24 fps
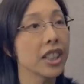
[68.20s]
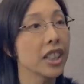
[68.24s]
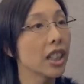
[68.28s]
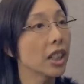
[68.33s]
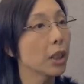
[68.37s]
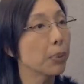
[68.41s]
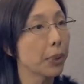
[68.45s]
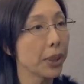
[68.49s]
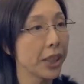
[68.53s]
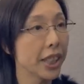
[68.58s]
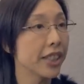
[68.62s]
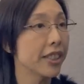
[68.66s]
in
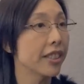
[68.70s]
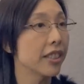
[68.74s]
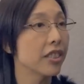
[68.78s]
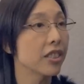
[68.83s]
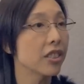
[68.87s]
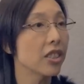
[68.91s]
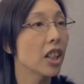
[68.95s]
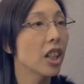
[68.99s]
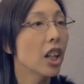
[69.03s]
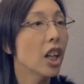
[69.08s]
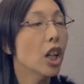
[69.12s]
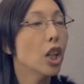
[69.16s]
other
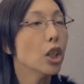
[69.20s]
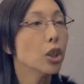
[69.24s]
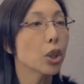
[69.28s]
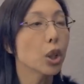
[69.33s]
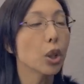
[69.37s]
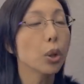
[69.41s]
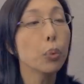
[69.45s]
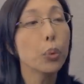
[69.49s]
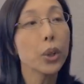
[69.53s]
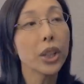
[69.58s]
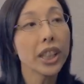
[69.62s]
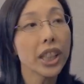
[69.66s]
places.
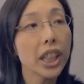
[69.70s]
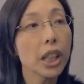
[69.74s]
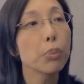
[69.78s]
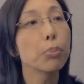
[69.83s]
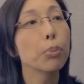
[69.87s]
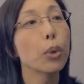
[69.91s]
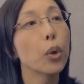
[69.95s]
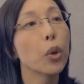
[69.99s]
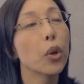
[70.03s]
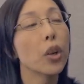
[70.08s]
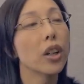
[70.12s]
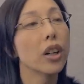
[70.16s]
So we
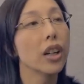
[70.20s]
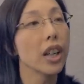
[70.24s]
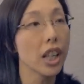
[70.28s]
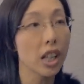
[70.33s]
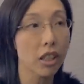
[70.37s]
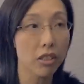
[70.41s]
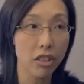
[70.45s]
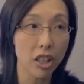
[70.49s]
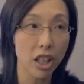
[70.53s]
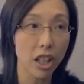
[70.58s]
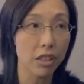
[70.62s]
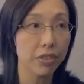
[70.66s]
need more
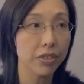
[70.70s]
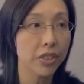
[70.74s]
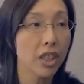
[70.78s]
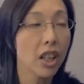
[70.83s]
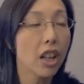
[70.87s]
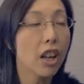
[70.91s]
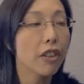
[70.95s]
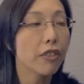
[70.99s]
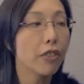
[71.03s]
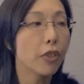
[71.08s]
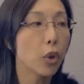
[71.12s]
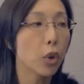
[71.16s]
aircrafts
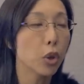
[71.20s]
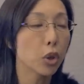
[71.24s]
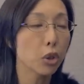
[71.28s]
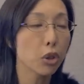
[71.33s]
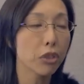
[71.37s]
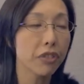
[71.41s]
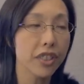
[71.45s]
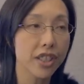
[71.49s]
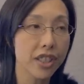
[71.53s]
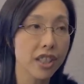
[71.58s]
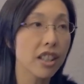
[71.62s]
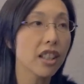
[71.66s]

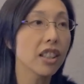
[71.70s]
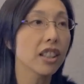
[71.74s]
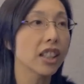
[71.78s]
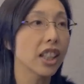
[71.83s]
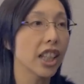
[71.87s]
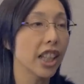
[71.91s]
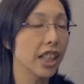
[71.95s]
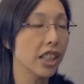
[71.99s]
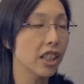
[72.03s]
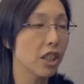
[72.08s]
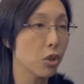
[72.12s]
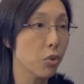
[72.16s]
to
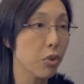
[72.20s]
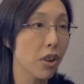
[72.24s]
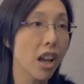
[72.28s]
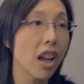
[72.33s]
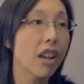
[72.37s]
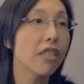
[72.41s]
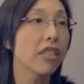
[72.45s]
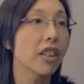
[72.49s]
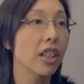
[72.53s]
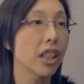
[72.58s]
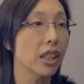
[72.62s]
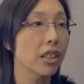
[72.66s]
facilitate the
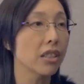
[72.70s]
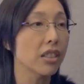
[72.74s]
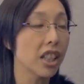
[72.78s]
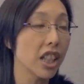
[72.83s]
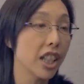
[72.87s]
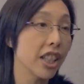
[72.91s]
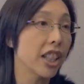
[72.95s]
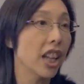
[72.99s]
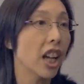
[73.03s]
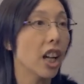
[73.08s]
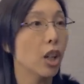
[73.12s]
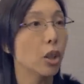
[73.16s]
travelings
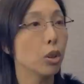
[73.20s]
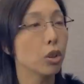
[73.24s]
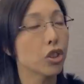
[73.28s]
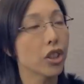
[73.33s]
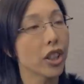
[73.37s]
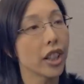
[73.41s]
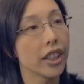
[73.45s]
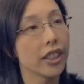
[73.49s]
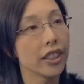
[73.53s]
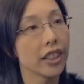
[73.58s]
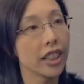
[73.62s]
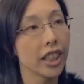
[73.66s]
in our
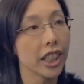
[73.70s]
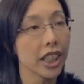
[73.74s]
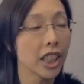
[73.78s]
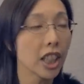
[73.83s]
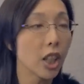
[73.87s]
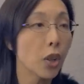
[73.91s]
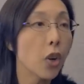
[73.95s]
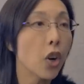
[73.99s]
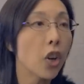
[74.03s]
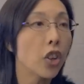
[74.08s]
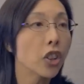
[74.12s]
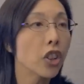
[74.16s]
China,
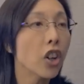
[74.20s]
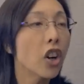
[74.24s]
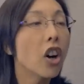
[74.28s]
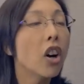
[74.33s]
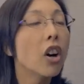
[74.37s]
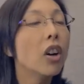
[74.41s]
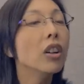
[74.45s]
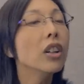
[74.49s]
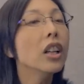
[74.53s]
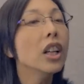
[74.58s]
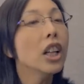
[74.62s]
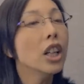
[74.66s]
in our Hong
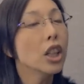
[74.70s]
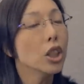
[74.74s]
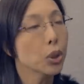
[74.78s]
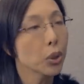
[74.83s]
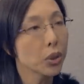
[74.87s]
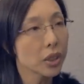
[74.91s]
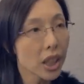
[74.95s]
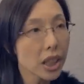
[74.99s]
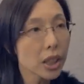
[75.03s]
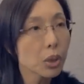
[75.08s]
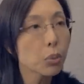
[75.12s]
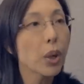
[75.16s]
Kong.
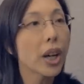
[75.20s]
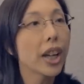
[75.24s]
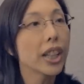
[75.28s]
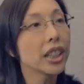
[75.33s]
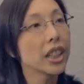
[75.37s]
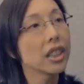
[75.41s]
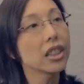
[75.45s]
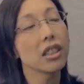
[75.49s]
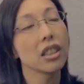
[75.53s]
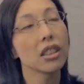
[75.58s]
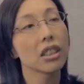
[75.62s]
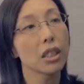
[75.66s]
So that's
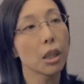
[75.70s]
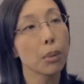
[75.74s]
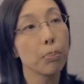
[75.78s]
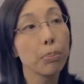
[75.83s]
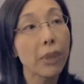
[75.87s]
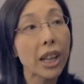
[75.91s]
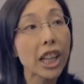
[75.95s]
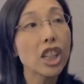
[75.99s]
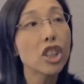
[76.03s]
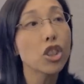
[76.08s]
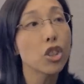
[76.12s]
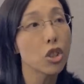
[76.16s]
why this is the
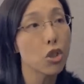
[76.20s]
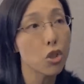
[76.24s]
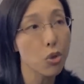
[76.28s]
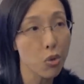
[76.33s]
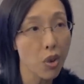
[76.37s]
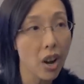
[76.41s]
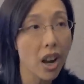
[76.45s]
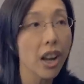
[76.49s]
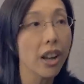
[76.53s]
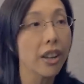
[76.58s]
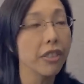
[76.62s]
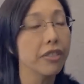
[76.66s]
major
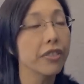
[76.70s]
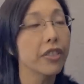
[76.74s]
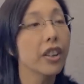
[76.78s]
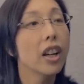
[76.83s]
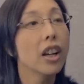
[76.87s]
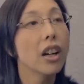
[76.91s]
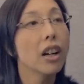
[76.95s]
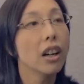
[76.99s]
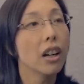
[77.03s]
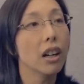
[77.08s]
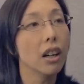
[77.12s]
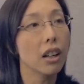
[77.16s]
drive
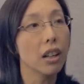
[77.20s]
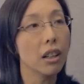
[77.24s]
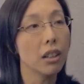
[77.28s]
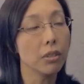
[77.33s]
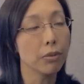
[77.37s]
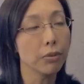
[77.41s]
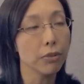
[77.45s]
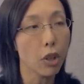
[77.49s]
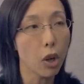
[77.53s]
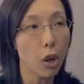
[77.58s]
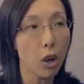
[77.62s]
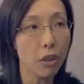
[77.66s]

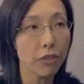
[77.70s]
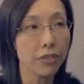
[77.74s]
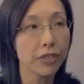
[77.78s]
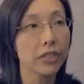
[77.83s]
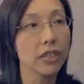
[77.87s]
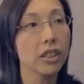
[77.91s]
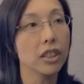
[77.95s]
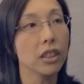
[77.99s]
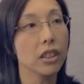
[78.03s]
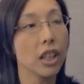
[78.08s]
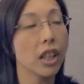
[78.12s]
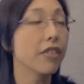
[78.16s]
of
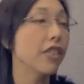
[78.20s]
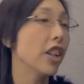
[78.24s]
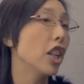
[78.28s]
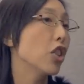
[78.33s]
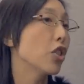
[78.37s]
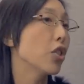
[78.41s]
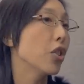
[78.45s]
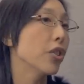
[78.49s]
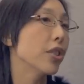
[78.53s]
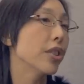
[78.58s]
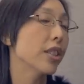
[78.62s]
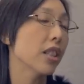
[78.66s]
the
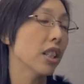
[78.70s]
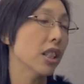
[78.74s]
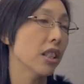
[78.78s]
aviation